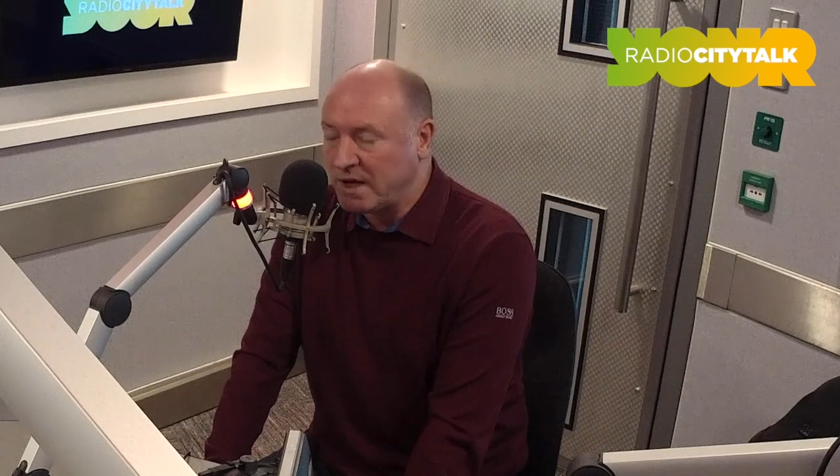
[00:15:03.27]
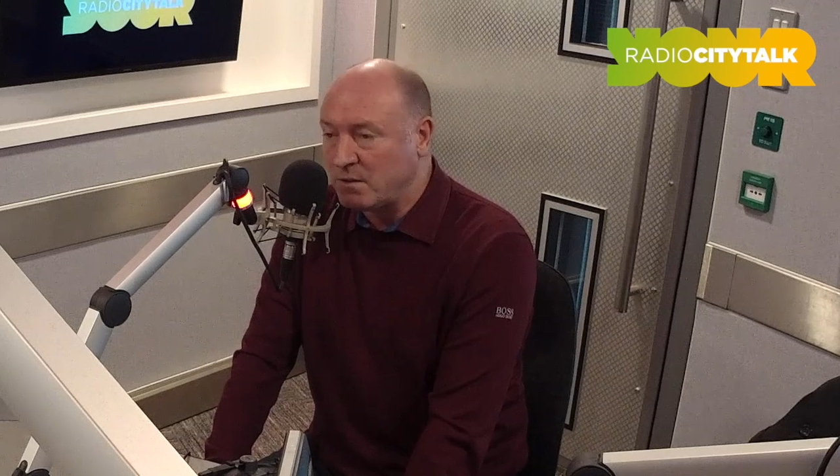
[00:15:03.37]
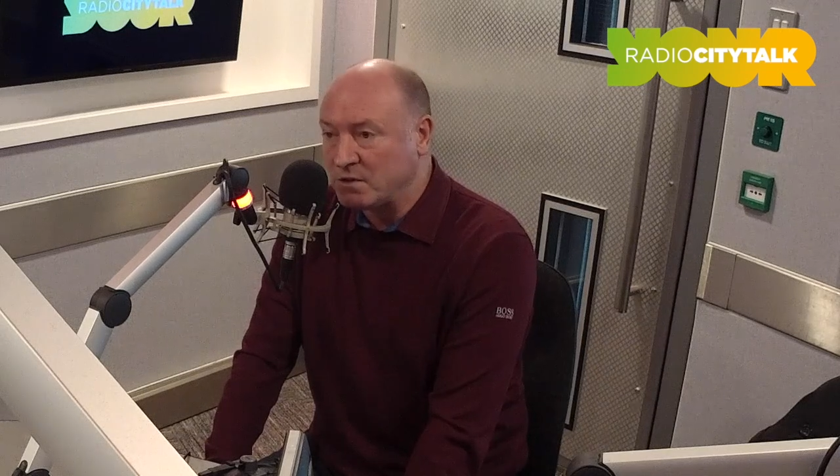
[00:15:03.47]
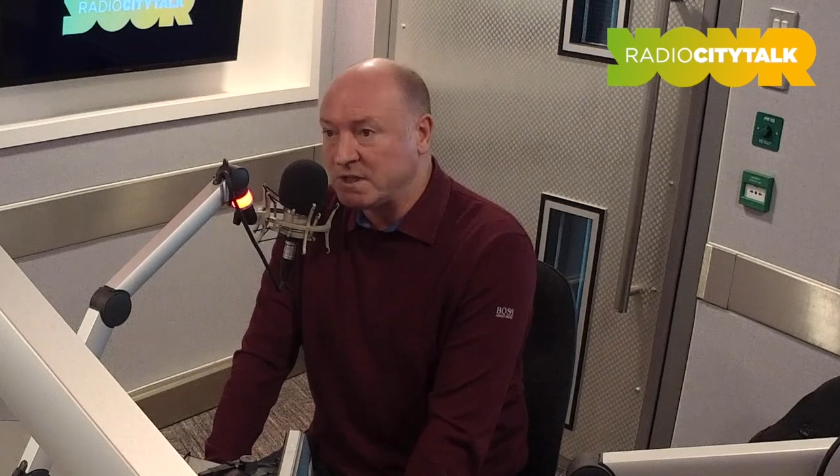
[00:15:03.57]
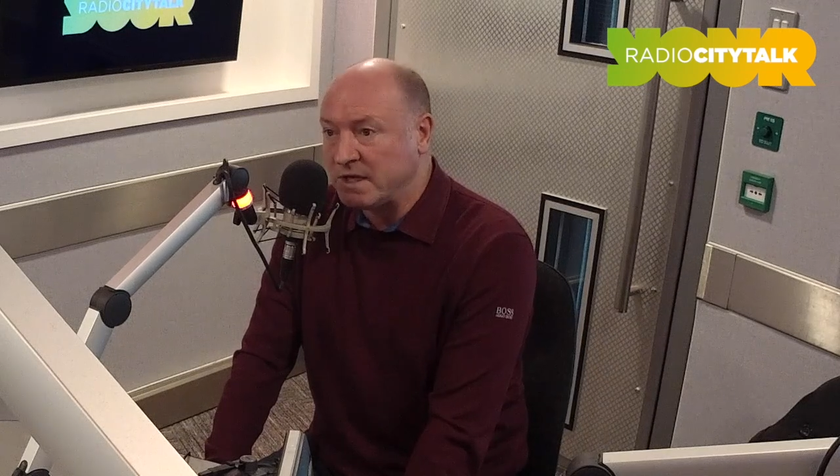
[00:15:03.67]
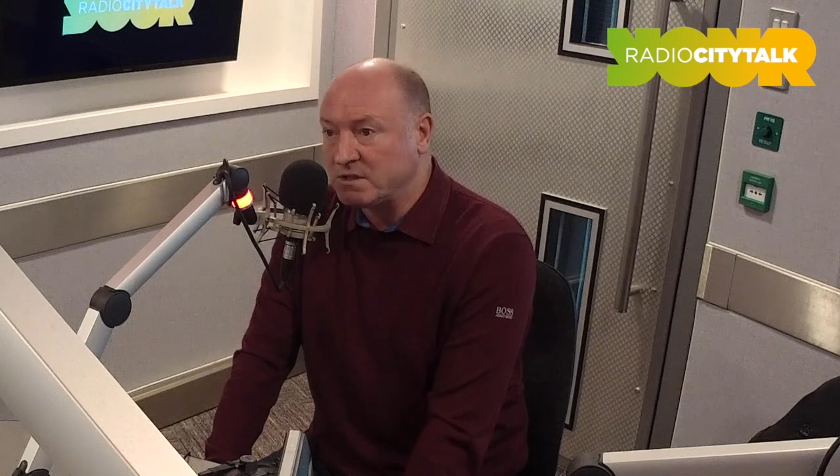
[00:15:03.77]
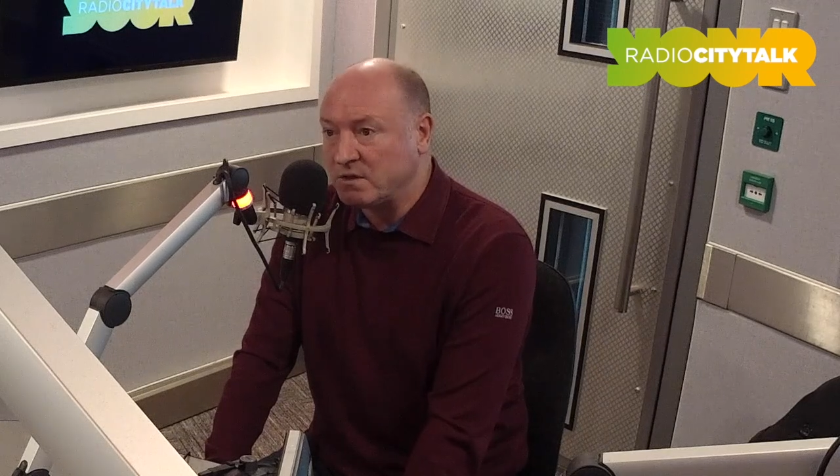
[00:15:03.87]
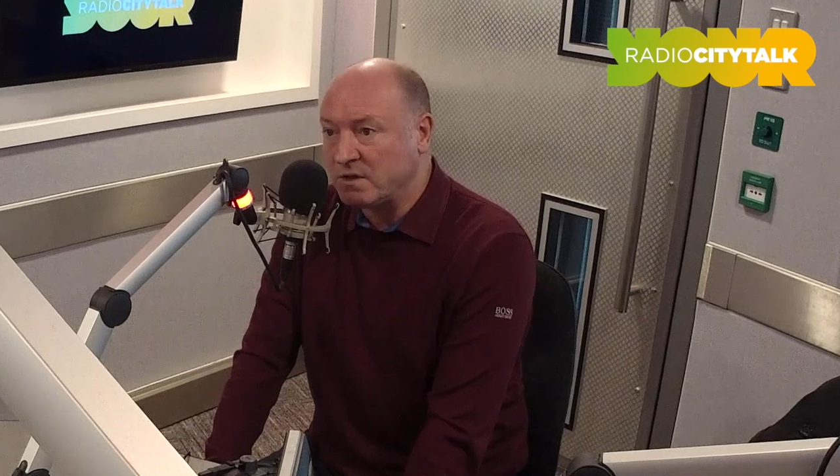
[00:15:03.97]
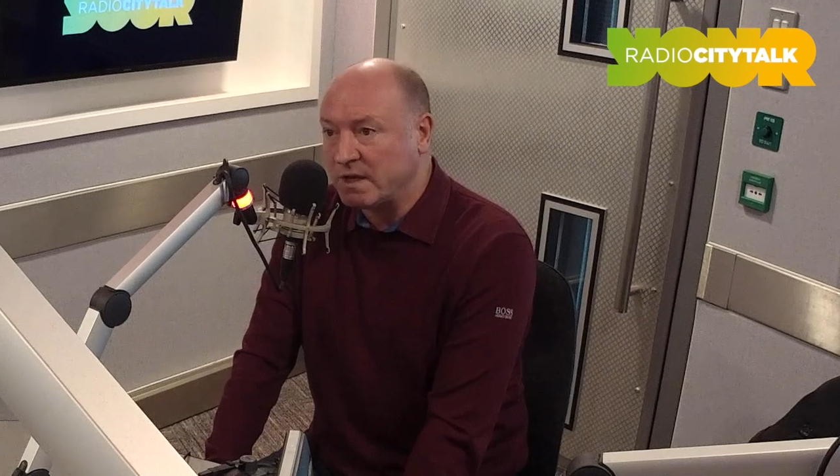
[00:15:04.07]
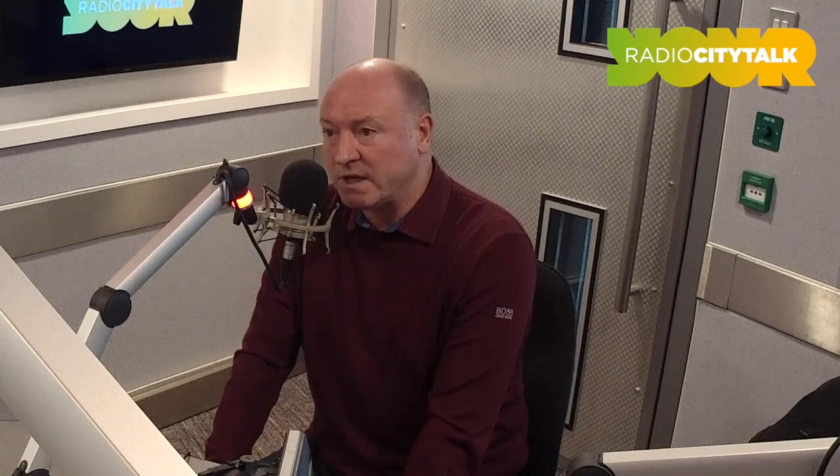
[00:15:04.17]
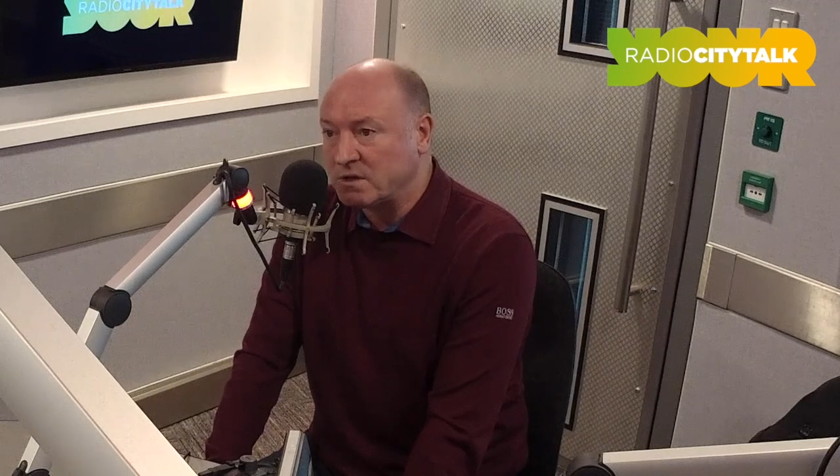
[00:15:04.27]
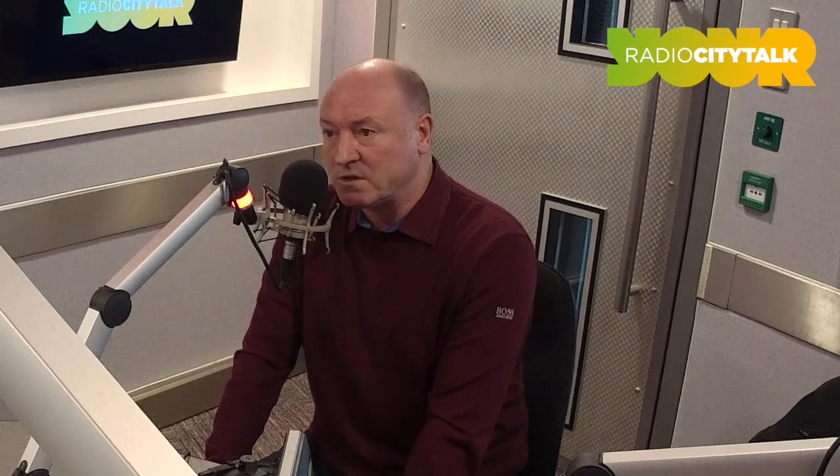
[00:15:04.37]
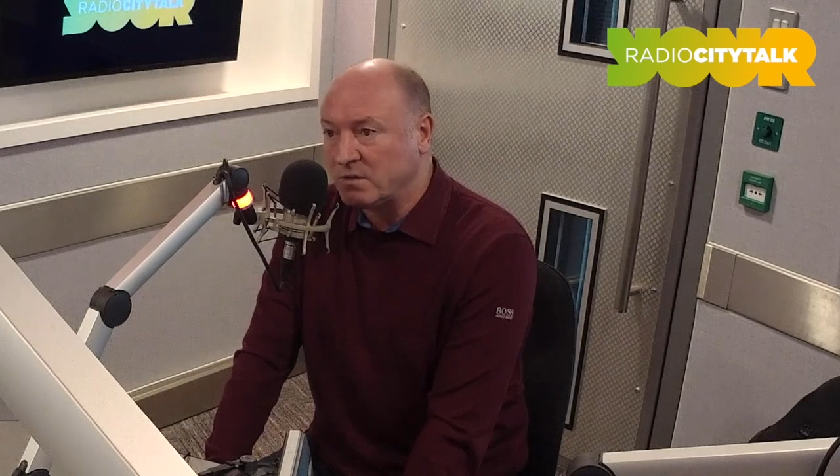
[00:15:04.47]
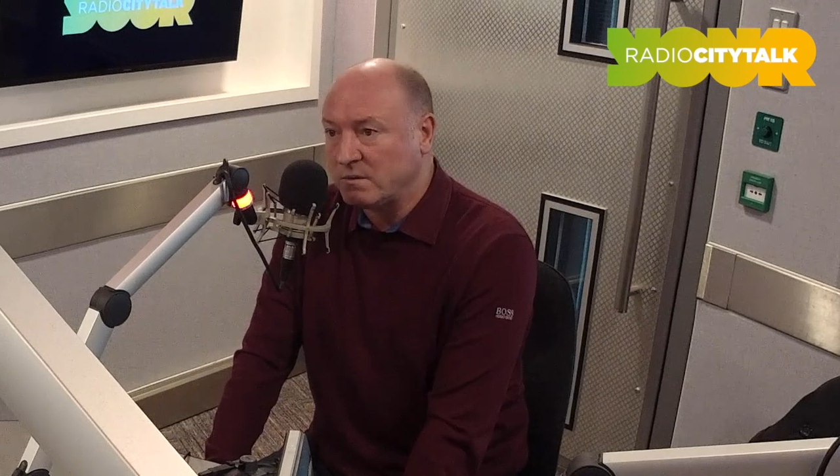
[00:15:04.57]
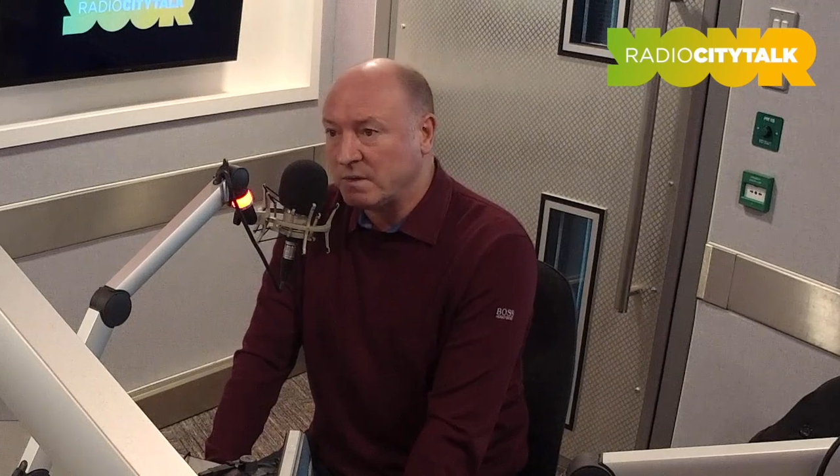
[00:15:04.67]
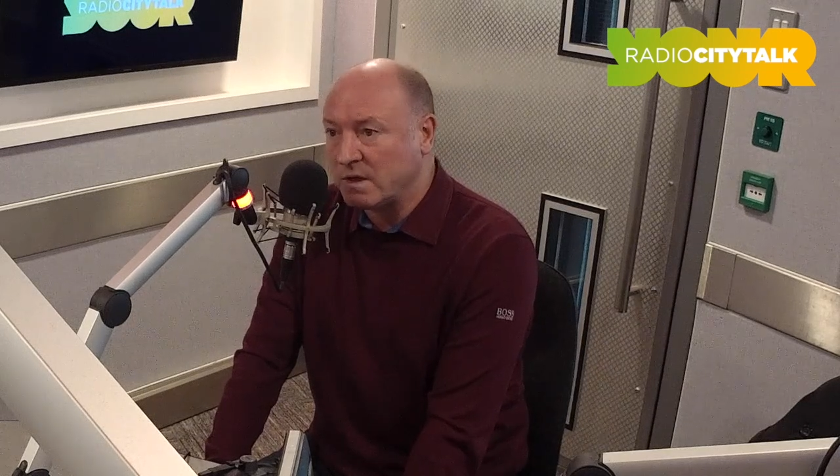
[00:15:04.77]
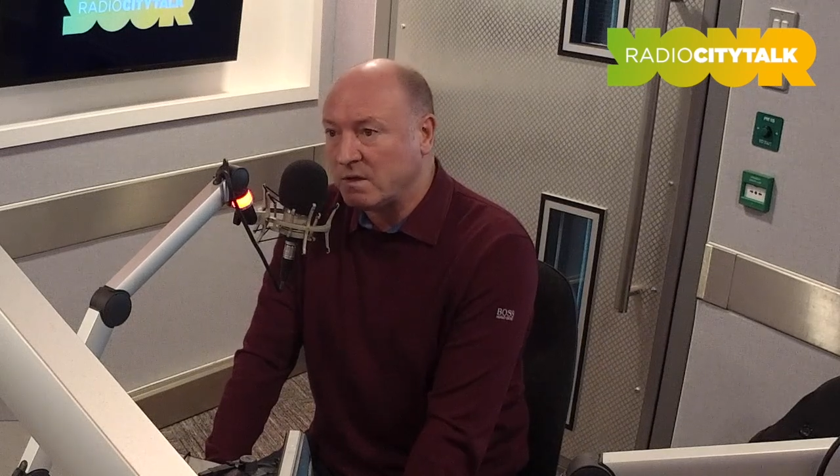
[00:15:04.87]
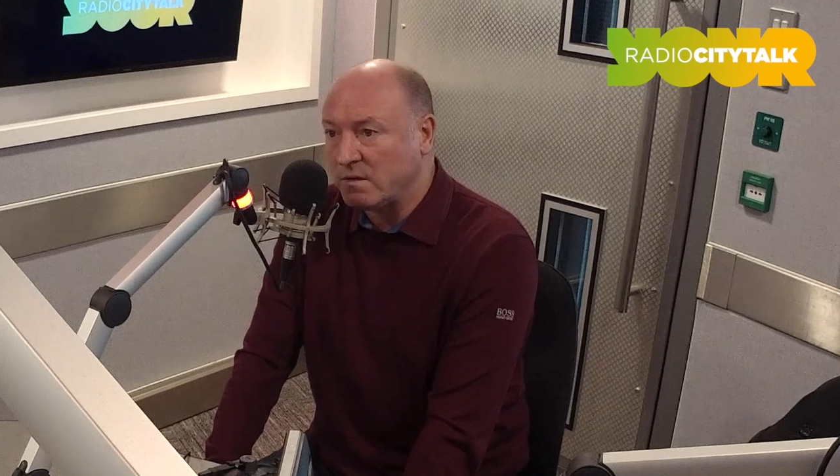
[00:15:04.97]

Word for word: that was the icing on the cake, scoring a winning